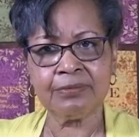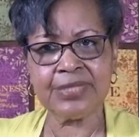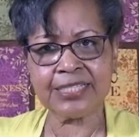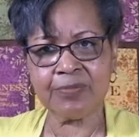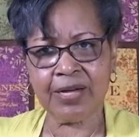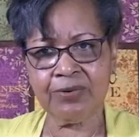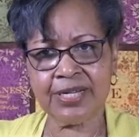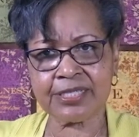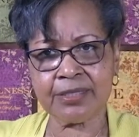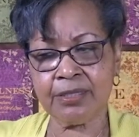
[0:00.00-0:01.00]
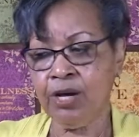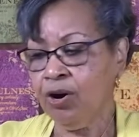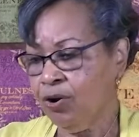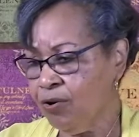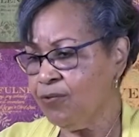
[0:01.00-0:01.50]
That's my question.
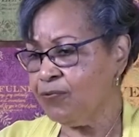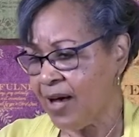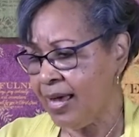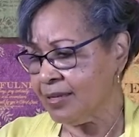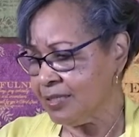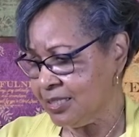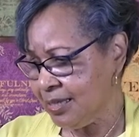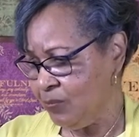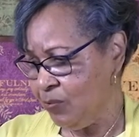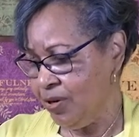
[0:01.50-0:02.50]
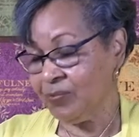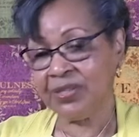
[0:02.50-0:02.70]
Who follows someone